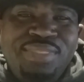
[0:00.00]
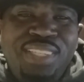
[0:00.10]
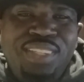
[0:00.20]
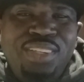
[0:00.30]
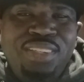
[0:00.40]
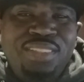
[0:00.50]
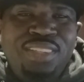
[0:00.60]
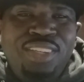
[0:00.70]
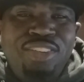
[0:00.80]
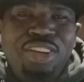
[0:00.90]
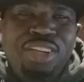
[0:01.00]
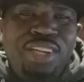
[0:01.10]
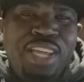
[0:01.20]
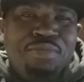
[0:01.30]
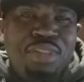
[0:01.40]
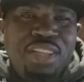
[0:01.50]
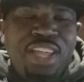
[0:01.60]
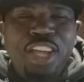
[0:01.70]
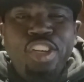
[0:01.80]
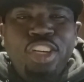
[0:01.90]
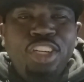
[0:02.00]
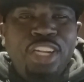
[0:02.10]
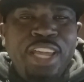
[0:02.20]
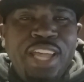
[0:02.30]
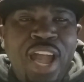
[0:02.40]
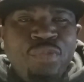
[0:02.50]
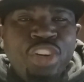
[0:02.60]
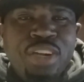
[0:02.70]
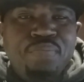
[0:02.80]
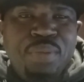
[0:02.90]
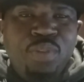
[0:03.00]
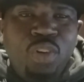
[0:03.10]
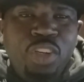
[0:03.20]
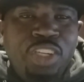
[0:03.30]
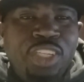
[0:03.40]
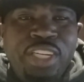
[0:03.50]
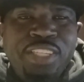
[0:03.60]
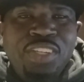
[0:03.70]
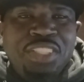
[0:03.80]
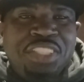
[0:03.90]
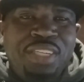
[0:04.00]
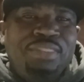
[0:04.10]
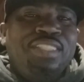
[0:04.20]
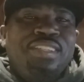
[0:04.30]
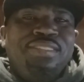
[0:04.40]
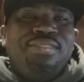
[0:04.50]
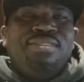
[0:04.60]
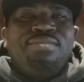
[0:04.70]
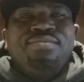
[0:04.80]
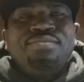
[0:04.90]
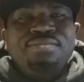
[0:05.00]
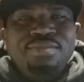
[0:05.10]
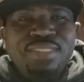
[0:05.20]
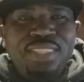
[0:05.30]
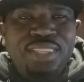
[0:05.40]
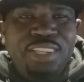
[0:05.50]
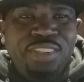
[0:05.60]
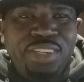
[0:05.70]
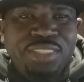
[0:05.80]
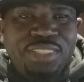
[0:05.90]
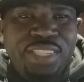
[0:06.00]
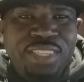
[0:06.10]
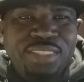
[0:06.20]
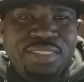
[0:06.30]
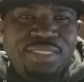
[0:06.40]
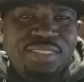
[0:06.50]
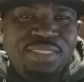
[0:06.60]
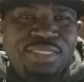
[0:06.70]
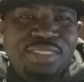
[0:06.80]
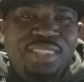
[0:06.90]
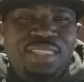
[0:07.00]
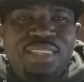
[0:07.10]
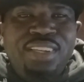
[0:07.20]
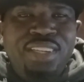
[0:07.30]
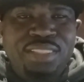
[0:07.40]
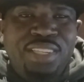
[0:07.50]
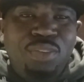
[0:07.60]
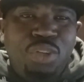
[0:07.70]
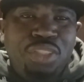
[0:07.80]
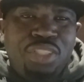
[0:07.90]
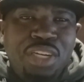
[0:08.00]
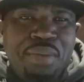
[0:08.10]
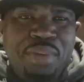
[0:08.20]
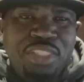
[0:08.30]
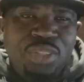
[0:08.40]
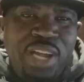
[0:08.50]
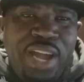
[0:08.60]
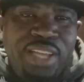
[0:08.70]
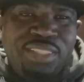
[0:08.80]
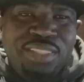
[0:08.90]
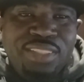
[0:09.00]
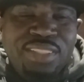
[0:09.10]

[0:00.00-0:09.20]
You don't like me, and you don't like African people. You don't like yourself either. You know what I'm saying? Anytime they want to talk about you guys,